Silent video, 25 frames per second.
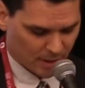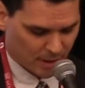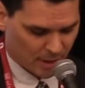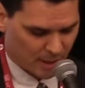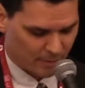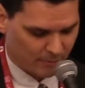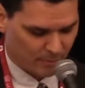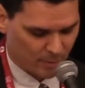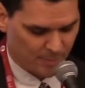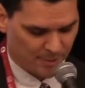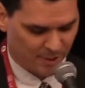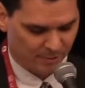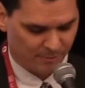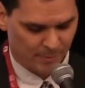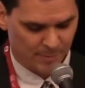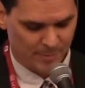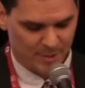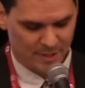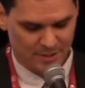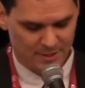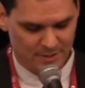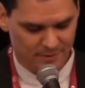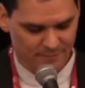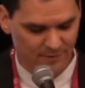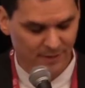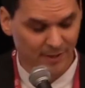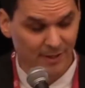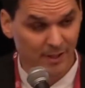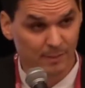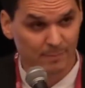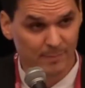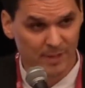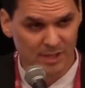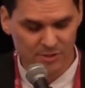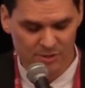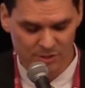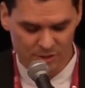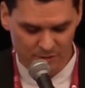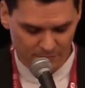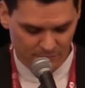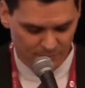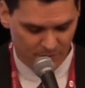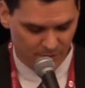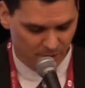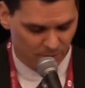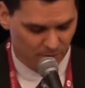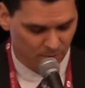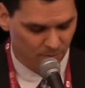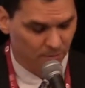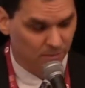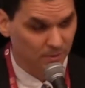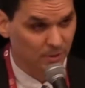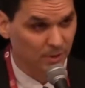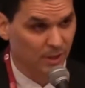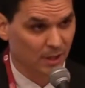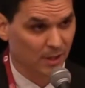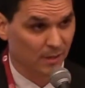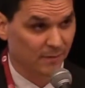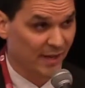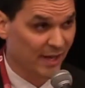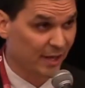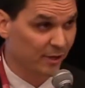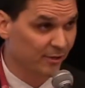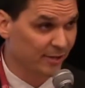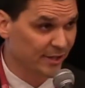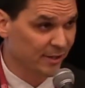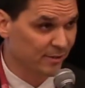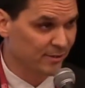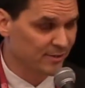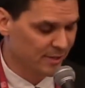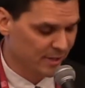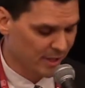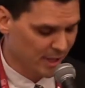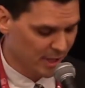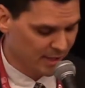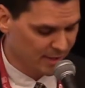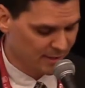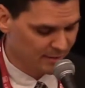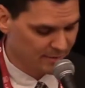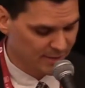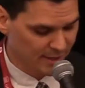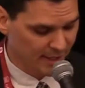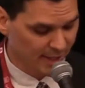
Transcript: I would be remiss if I didn't mention a few that are here tonight.